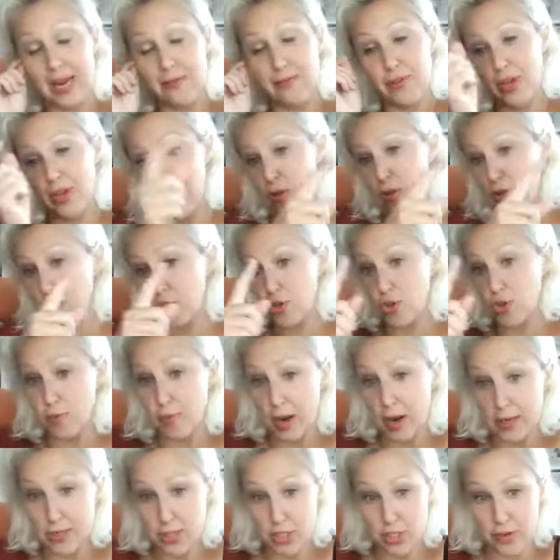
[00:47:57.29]
If you get true
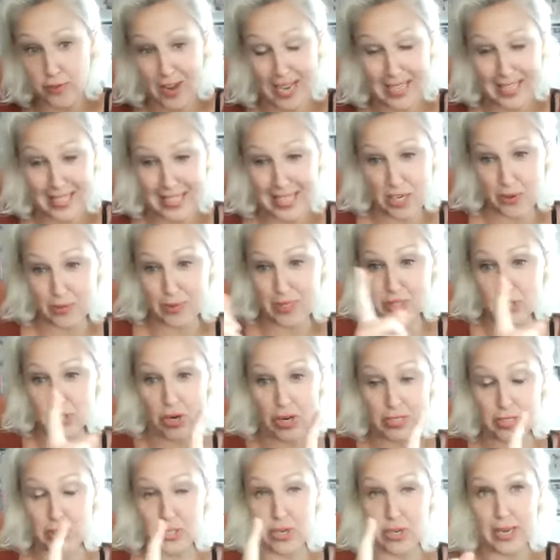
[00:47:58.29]
mastery of gas, liquid,
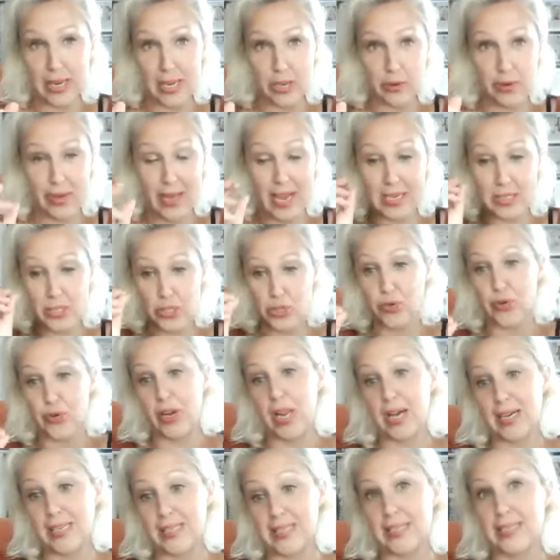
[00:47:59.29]
solid, solid, liquid, gas, you're
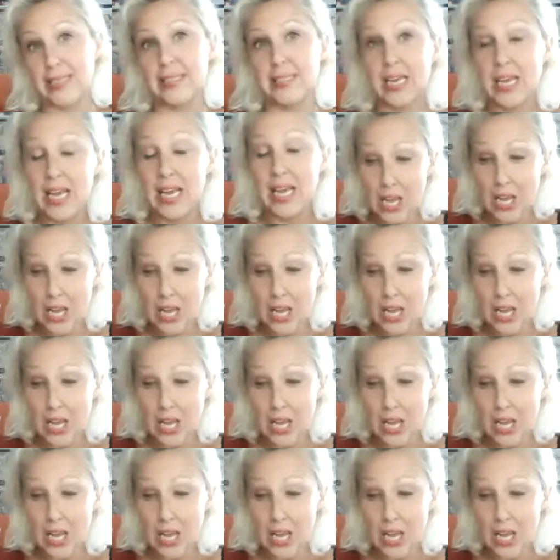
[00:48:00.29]
enlightened,